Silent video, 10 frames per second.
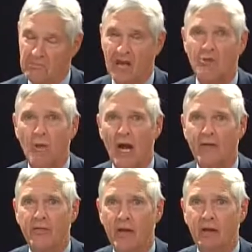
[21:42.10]
That's what
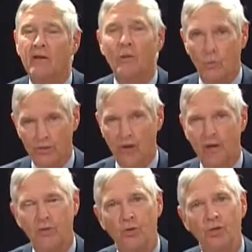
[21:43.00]
I think. We'll
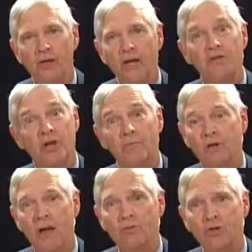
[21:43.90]
talk to you again
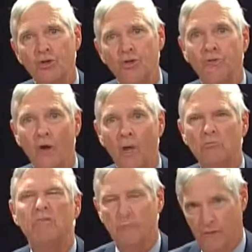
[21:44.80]
sometime soon
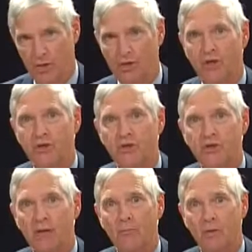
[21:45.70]
from the judges'
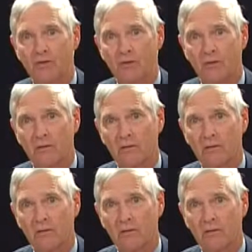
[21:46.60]
chambers.